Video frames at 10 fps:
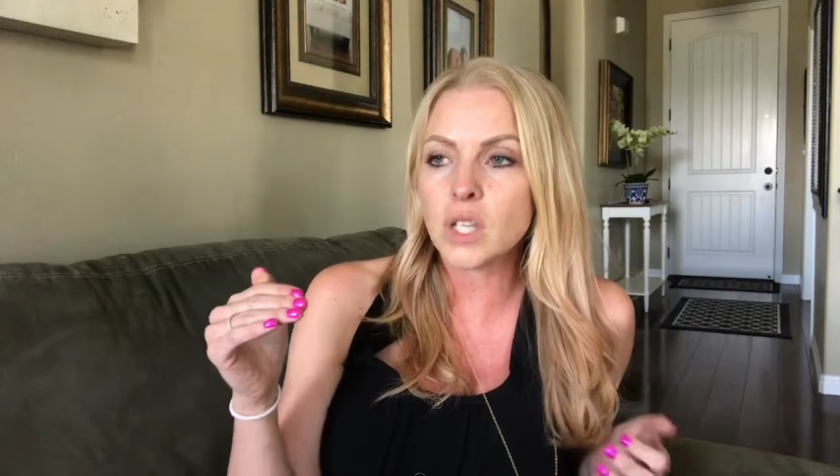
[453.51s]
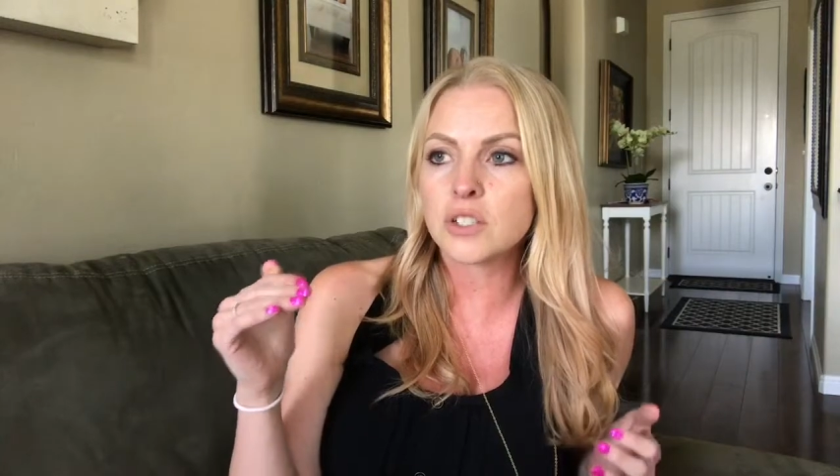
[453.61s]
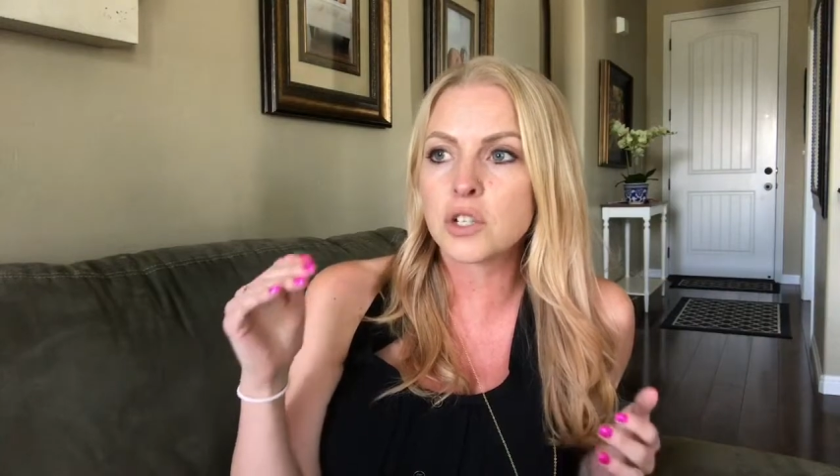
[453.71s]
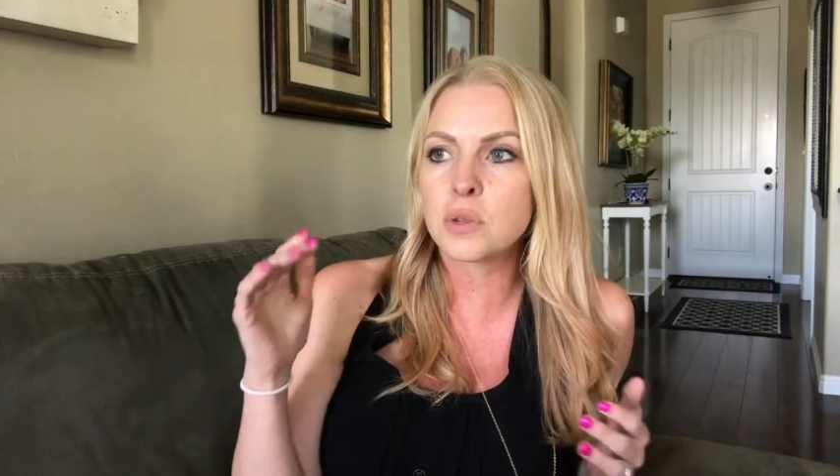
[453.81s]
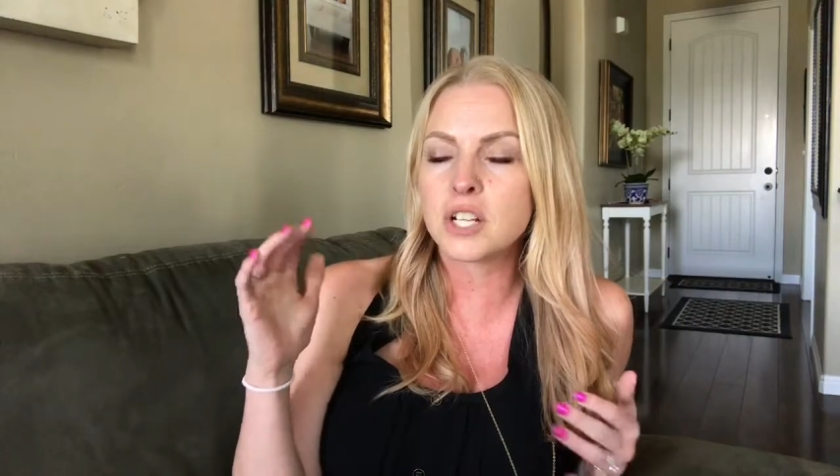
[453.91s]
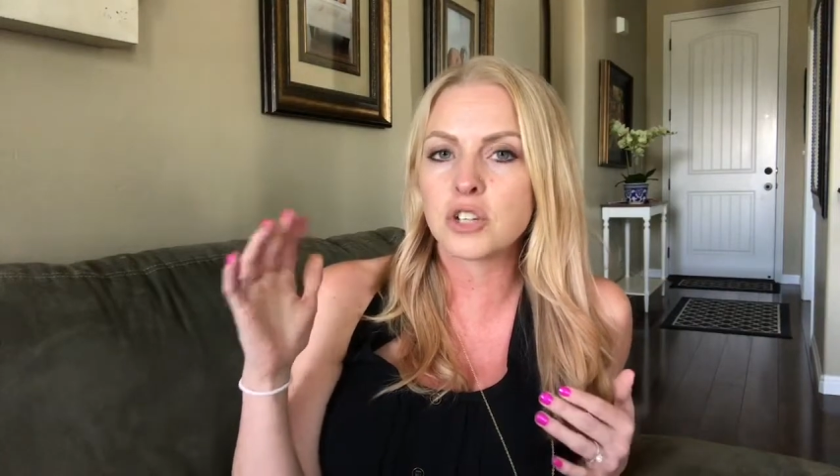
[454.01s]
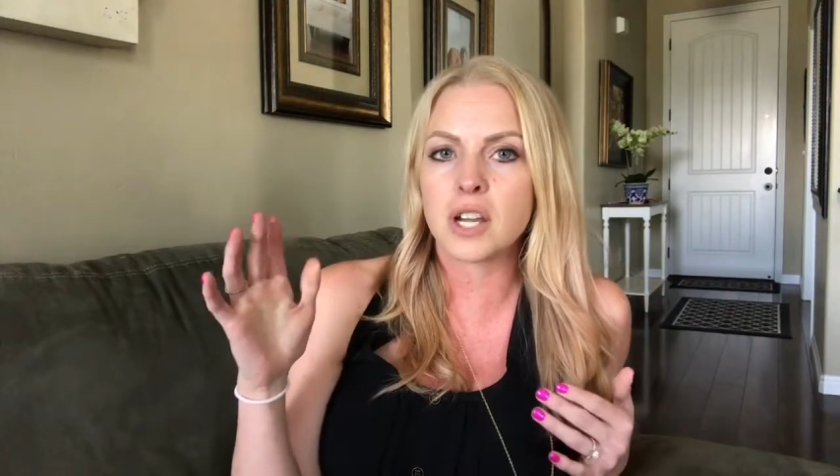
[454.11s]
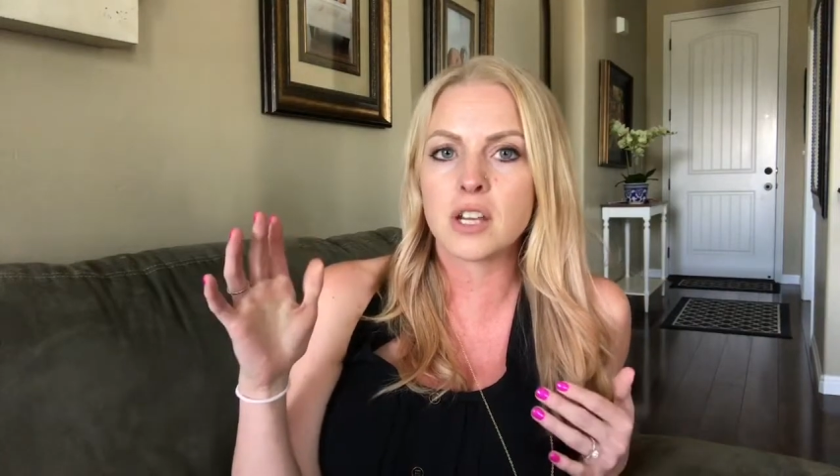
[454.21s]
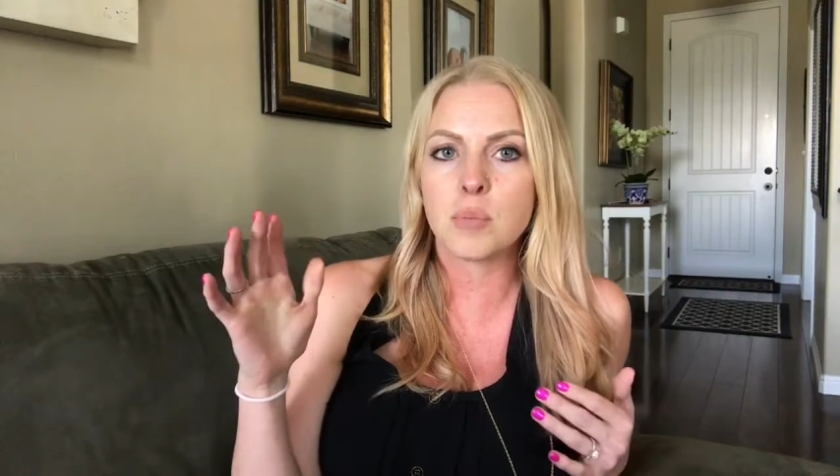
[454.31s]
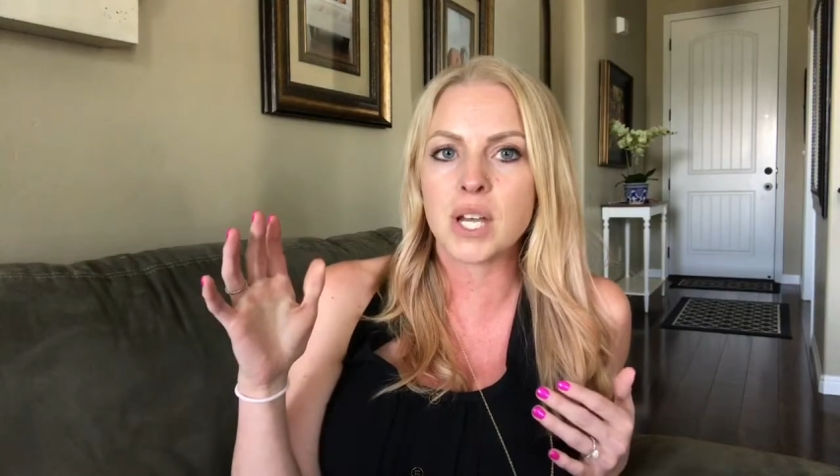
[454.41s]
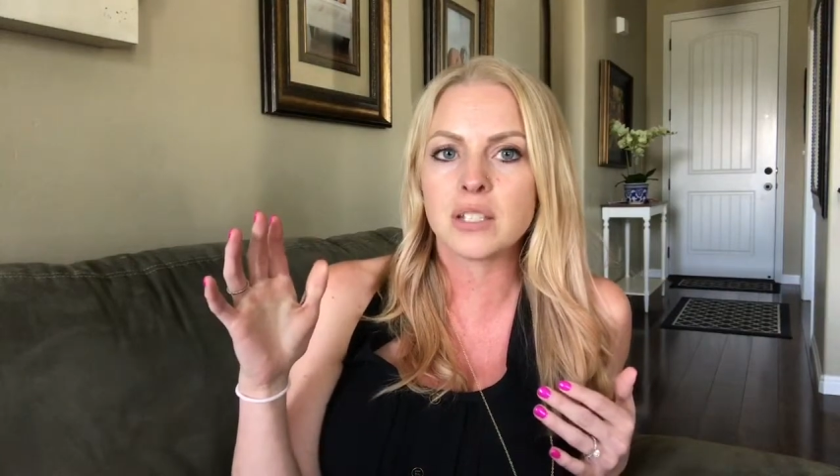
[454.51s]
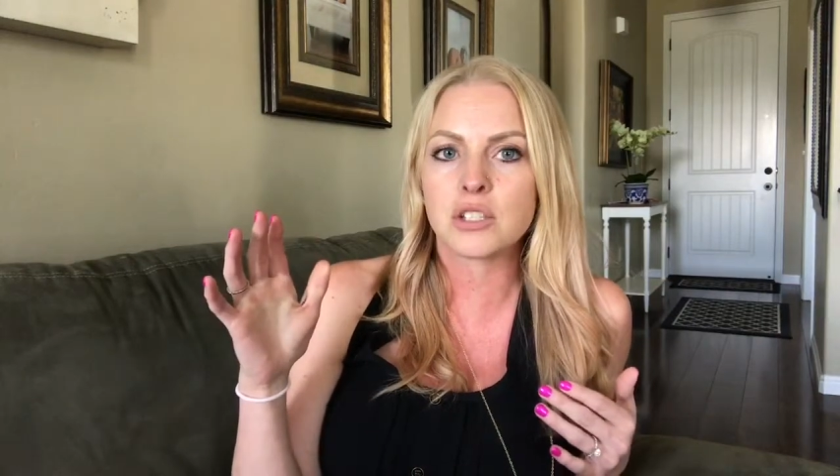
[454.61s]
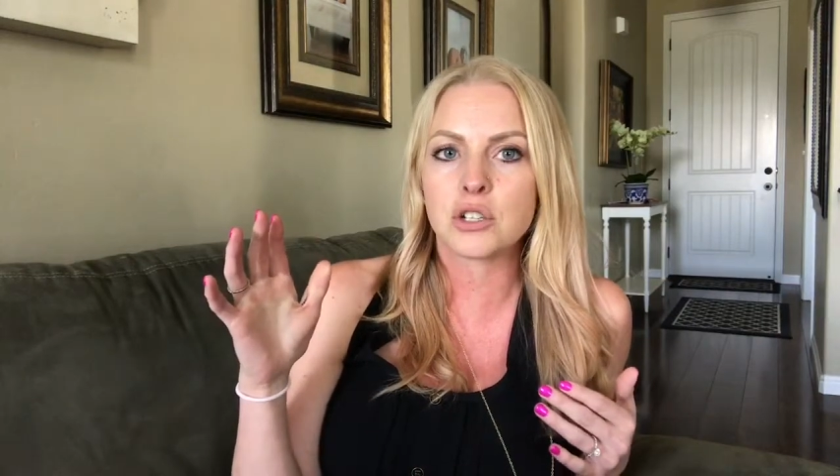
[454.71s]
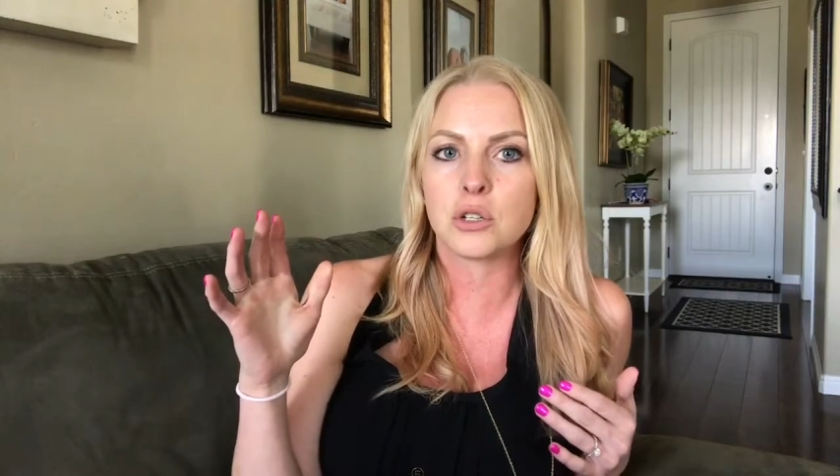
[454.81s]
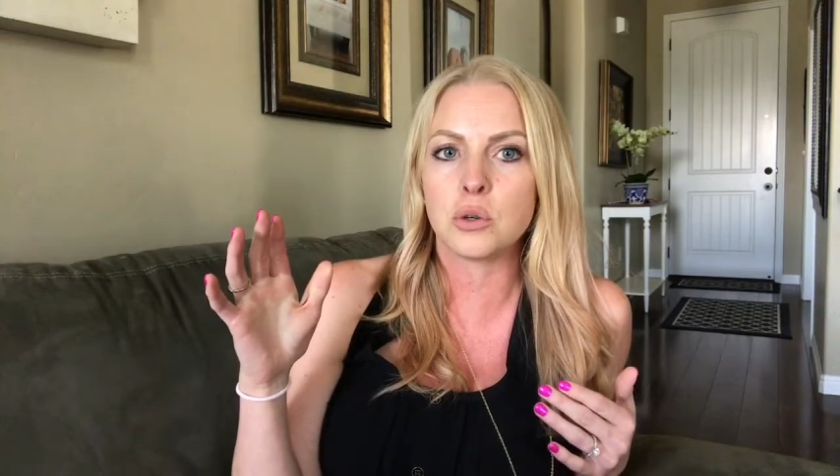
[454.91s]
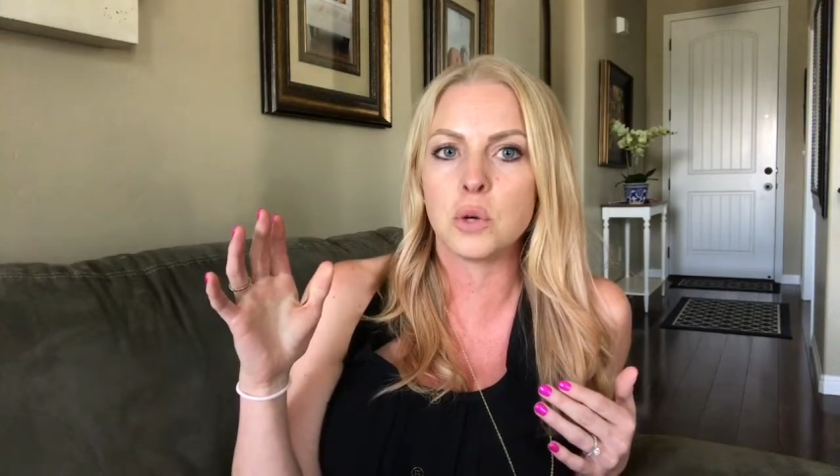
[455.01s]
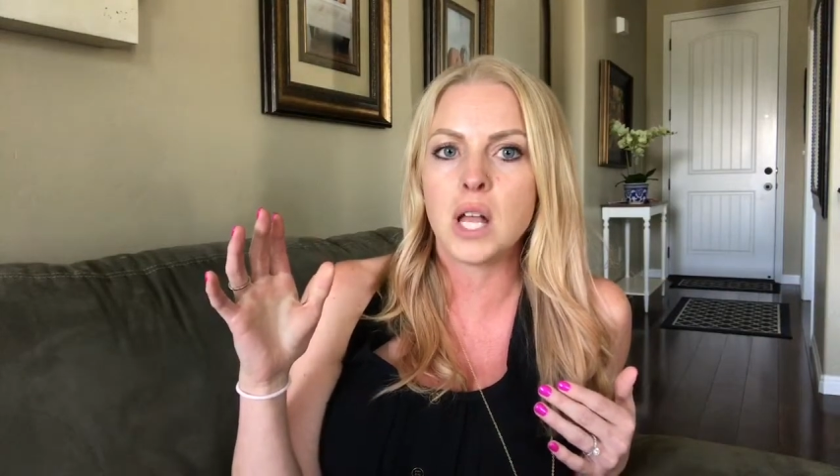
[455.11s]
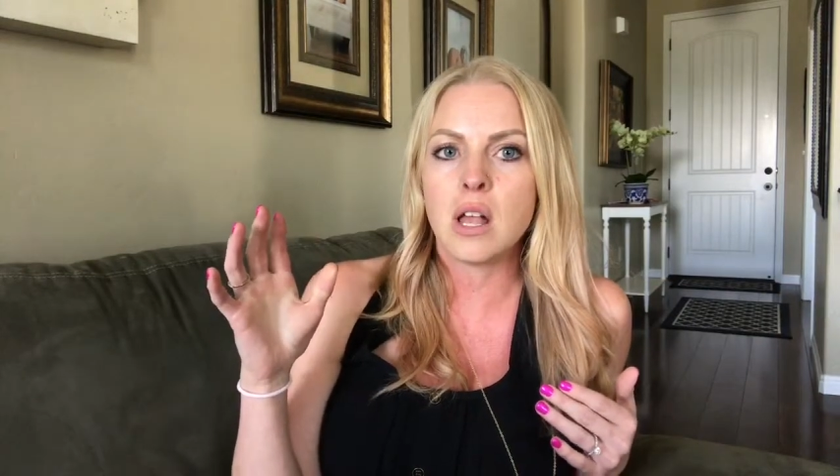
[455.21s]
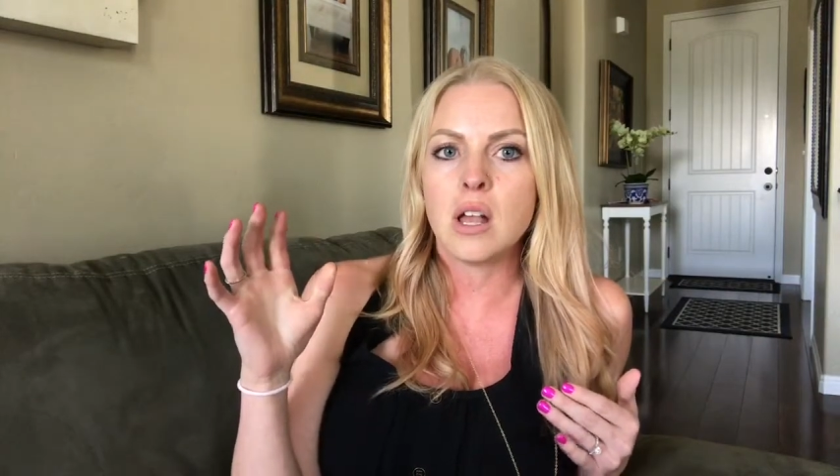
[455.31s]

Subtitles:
So they try their best to